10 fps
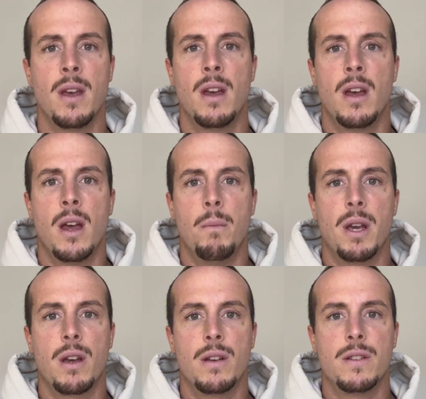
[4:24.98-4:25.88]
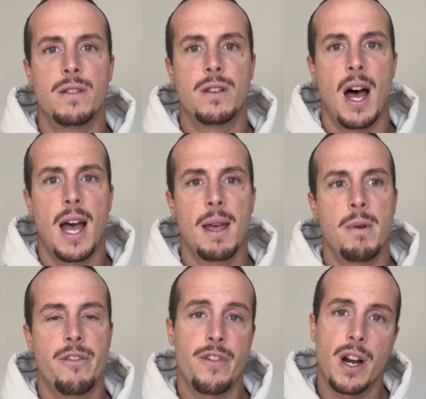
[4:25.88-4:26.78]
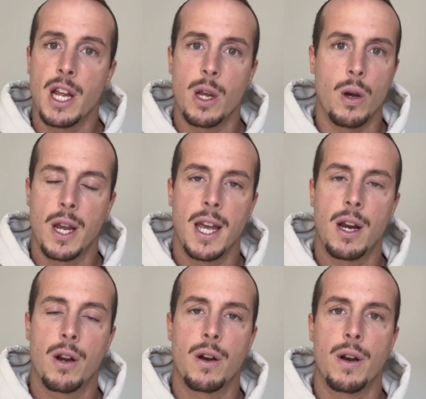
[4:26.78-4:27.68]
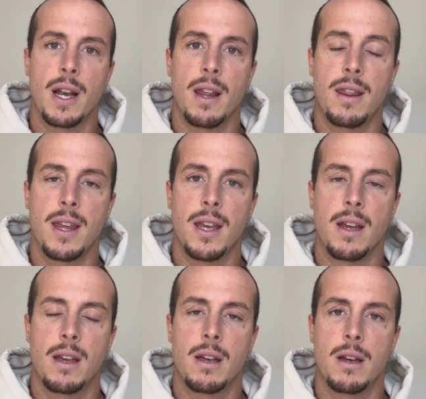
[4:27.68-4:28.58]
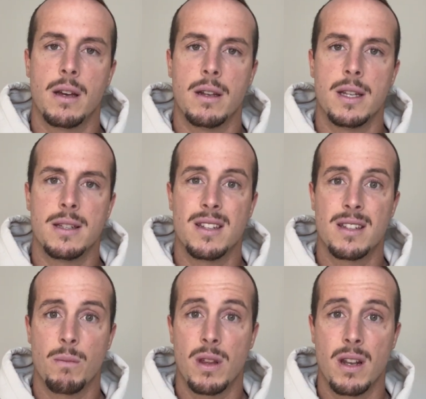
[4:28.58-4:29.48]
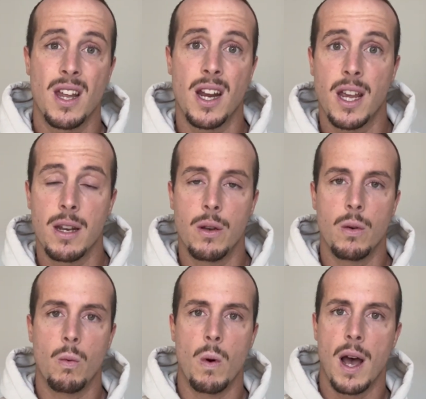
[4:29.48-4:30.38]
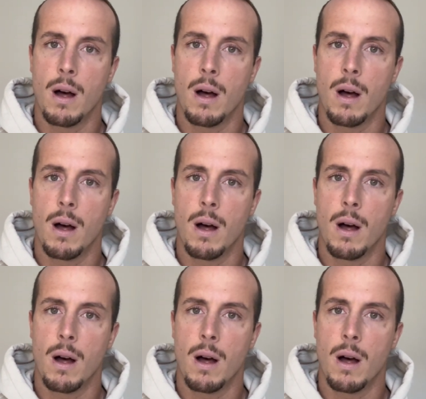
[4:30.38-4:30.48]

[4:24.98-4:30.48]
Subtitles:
because I am a fairly good kicker, and I think this is something that I can do well.